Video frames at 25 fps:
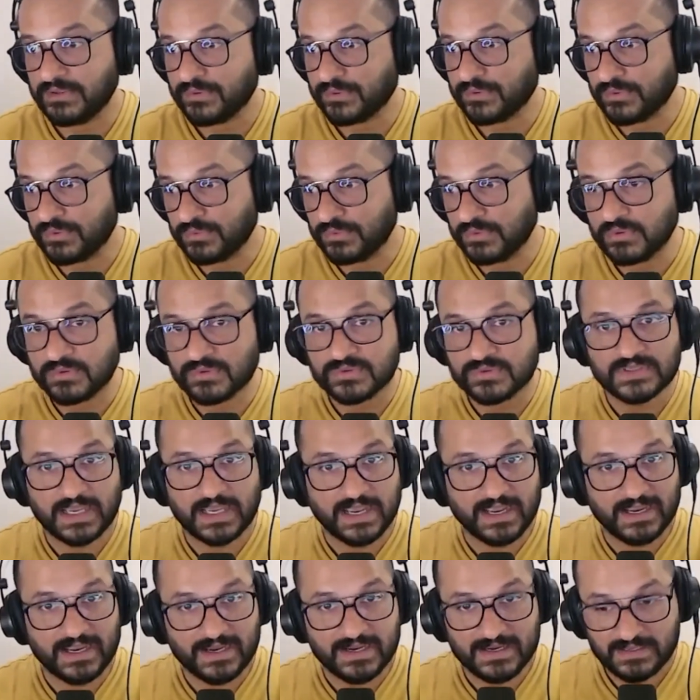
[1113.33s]
kudos,
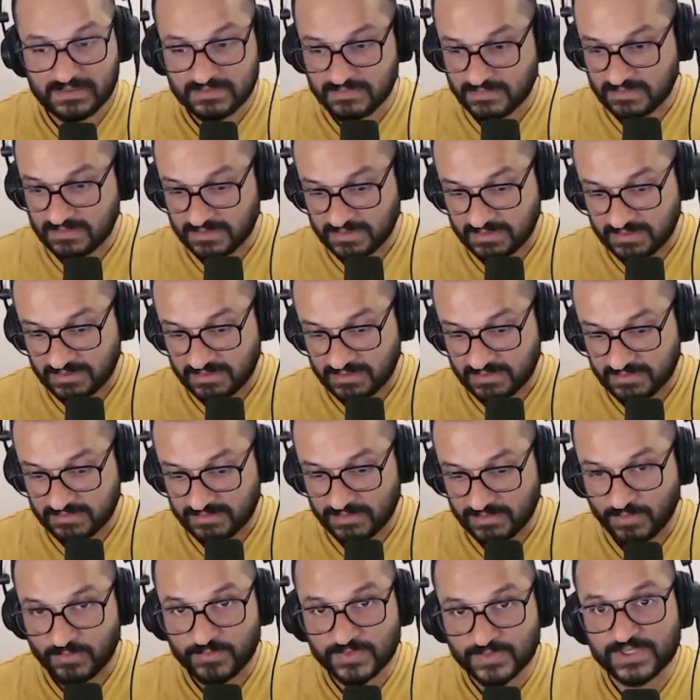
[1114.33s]
and
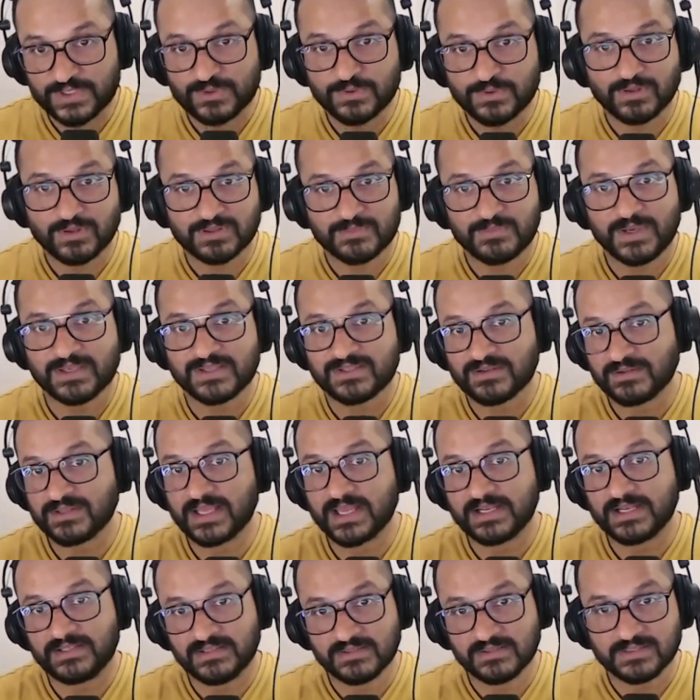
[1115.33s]
wish you all the best on
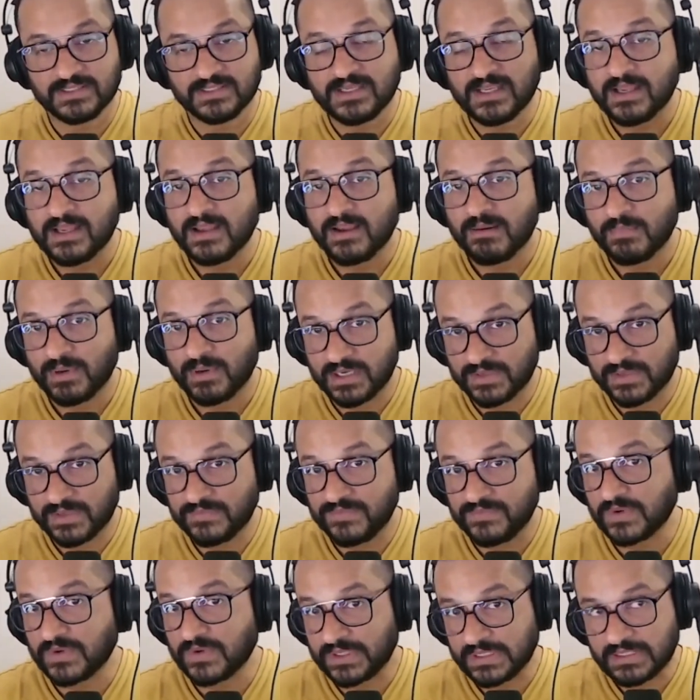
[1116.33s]
that journey. But
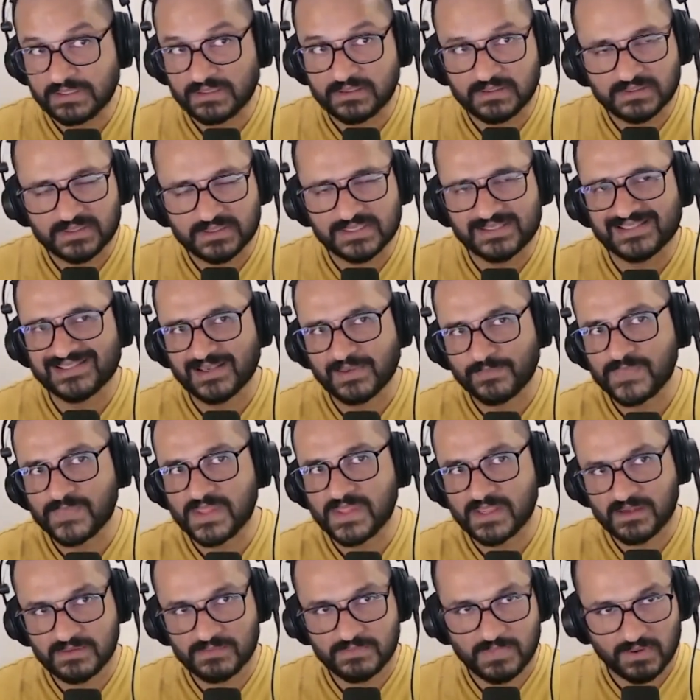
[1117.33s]
if you're here, there's
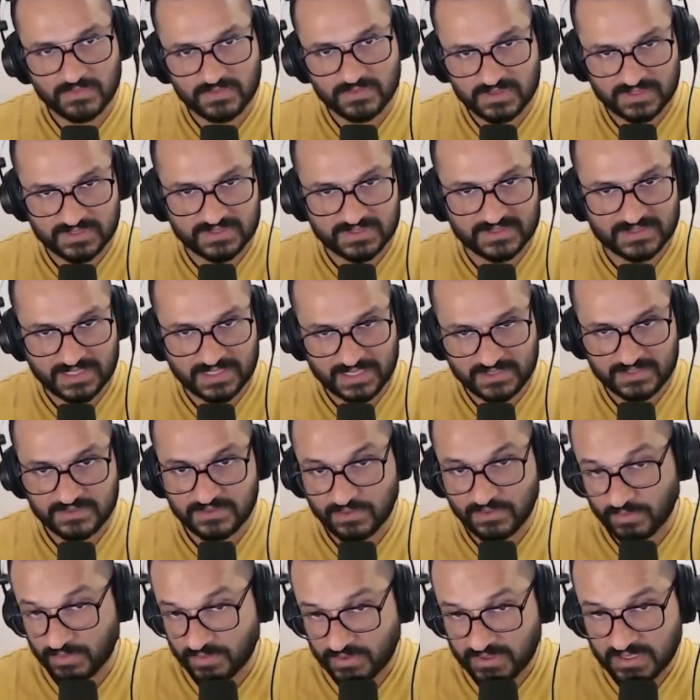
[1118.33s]
something about this that
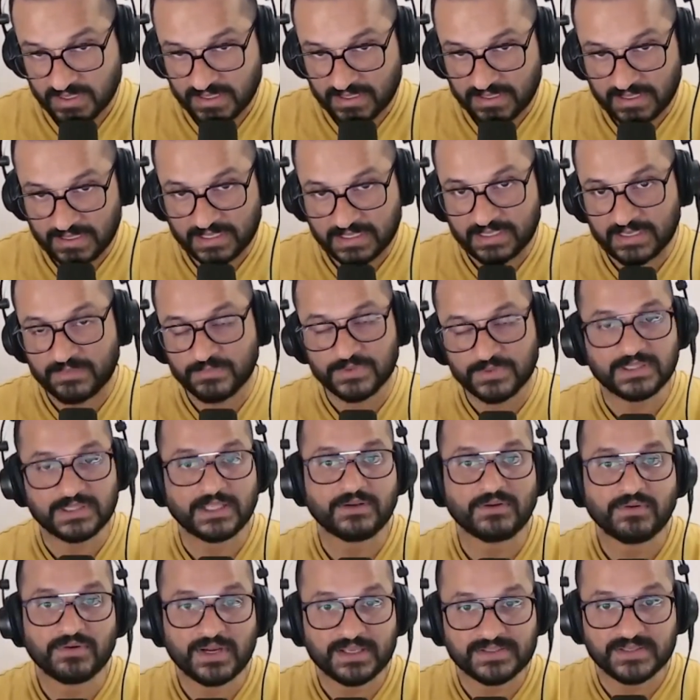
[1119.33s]
you're connecting with, that
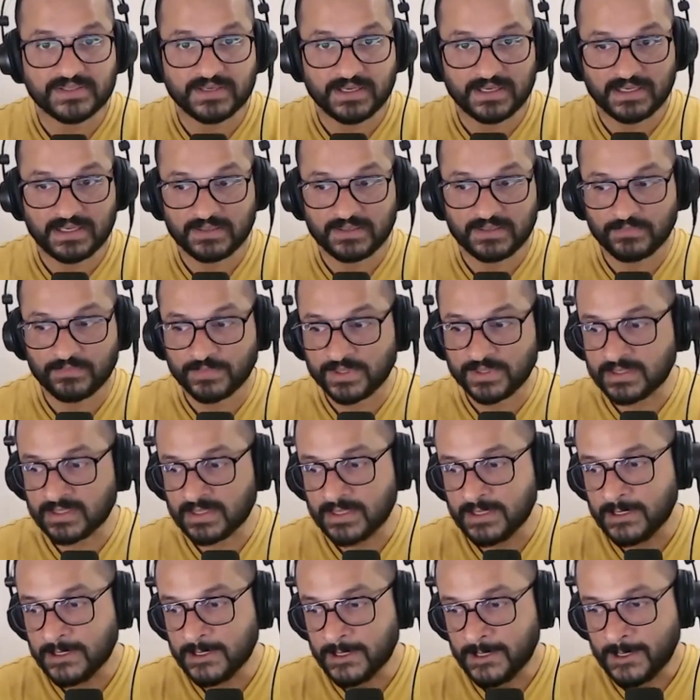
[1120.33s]
you're resonating with.
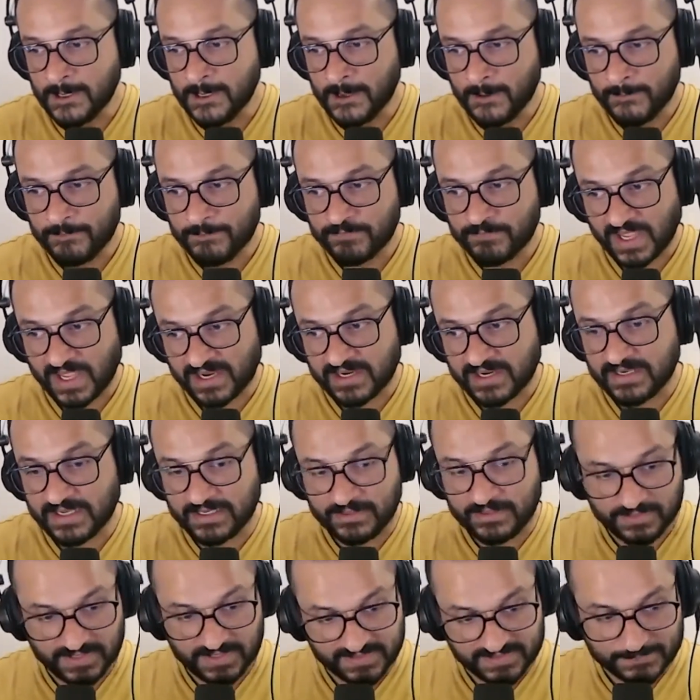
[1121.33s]
I can tell
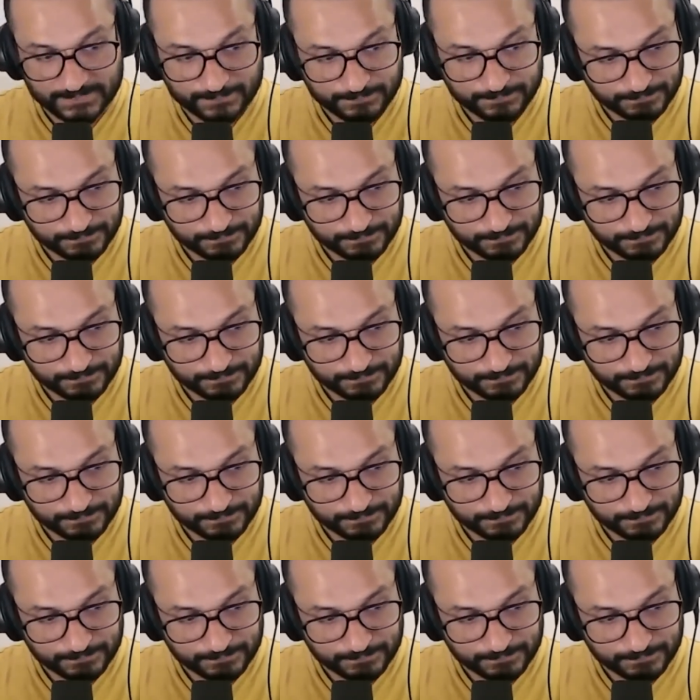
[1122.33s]
you this.